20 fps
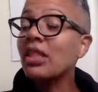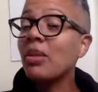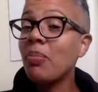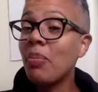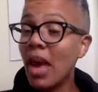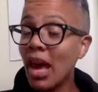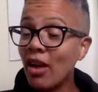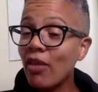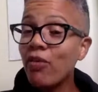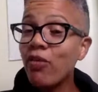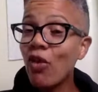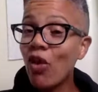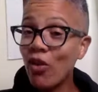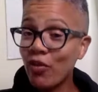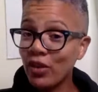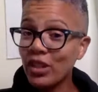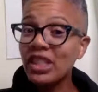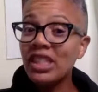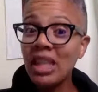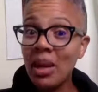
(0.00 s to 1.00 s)
a metaphor
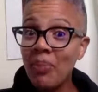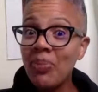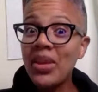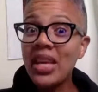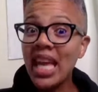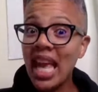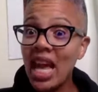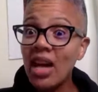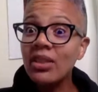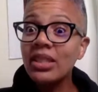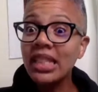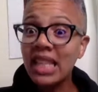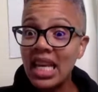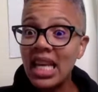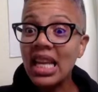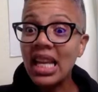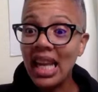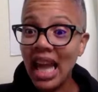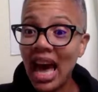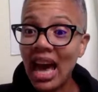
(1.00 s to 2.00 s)
for something else
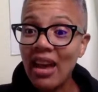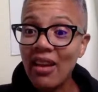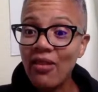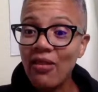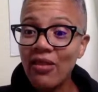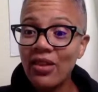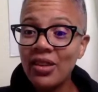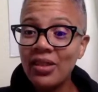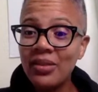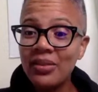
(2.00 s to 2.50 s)
in life.